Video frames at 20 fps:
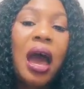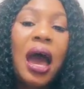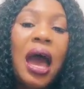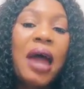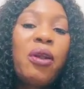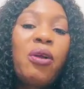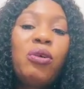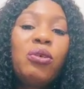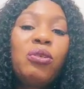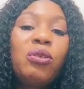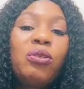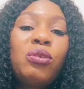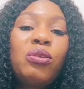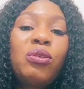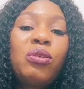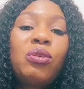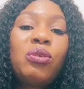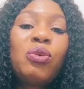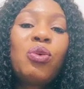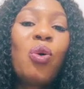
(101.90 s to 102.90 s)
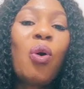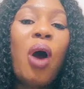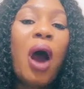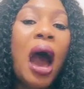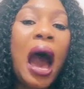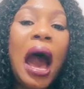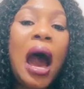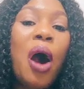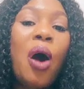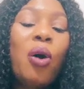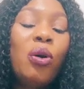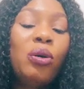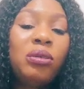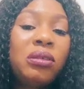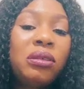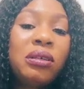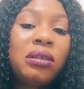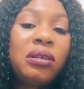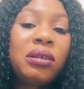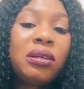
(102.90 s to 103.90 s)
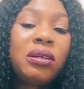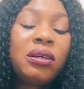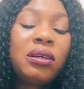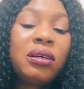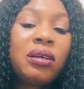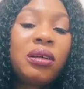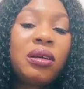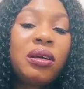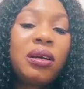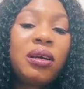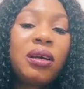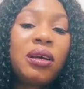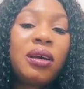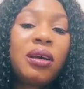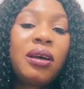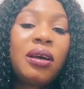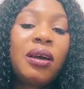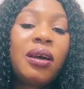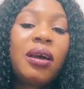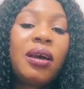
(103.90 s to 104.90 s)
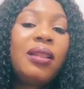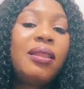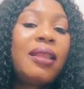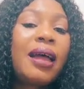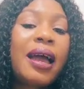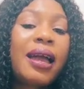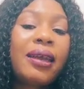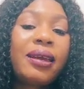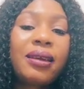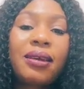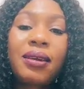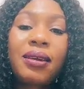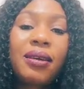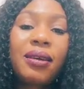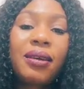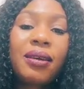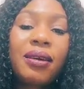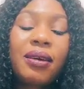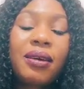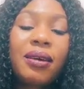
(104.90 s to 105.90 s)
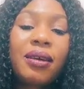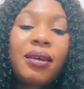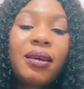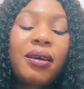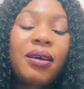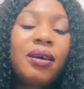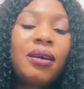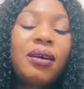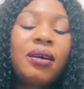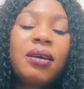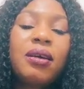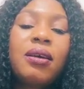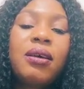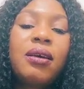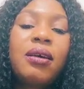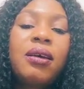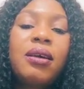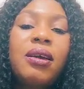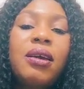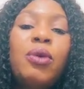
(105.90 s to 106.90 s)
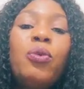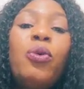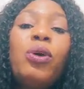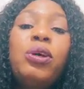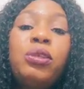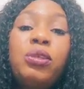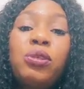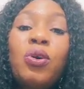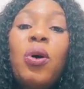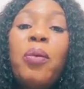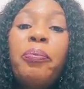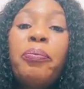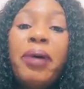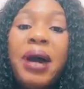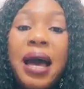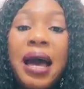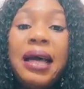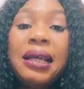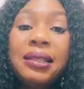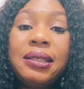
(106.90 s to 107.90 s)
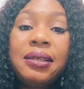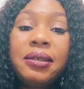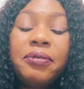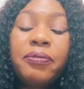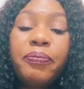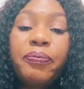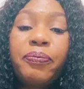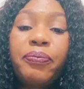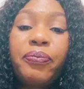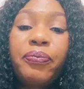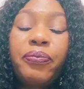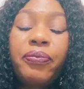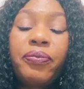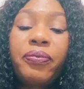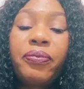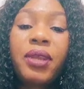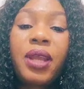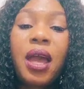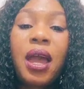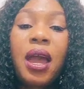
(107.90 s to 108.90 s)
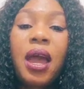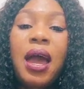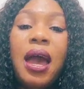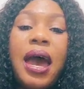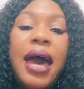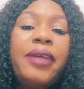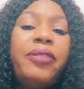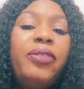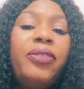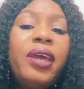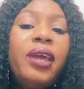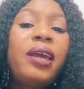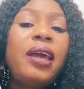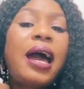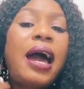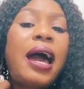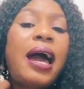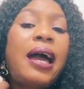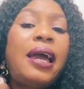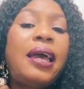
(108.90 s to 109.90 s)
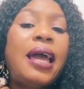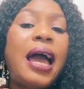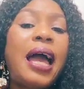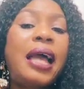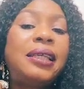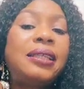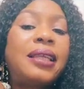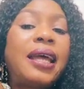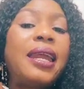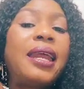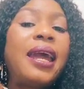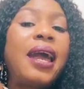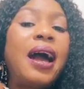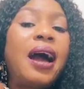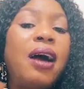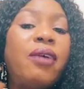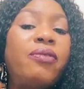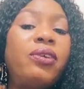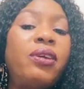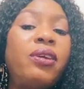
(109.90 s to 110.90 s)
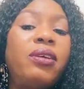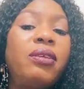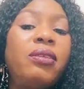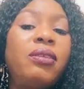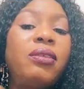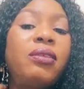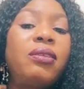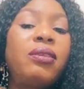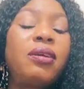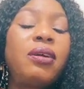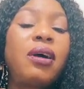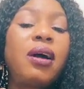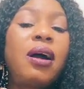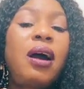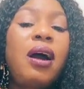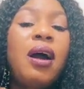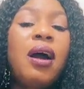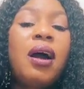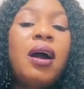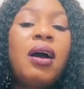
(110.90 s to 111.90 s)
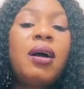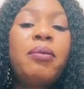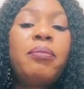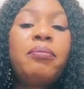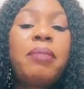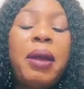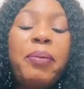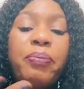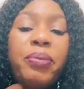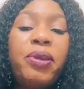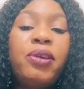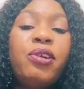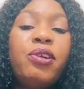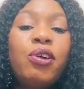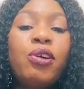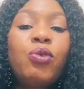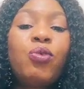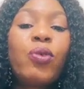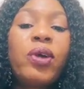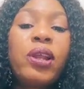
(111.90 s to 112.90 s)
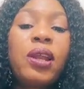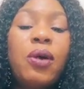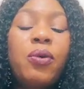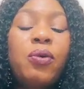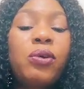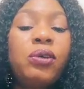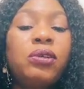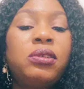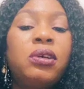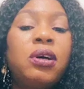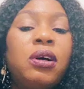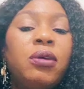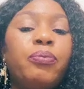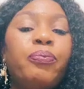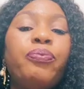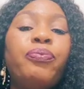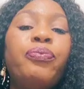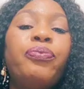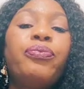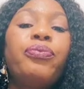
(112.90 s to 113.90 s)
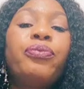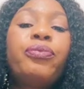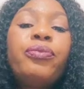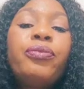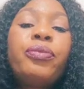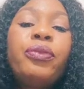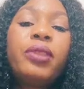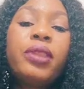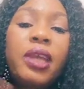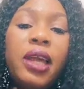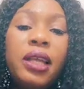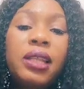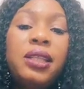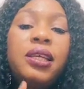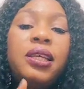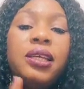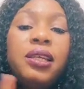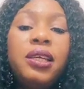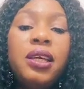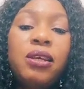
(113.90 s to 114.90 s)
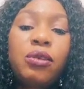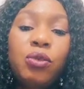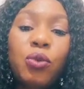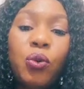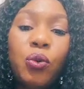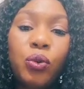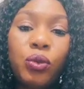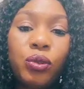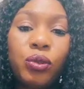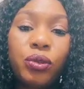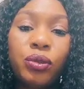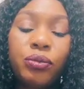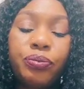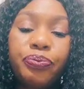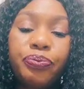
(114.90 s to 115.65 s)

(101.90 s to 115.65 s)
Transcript: I don't go out. Like it was so bad. I think I started having my period when I was 13 years old.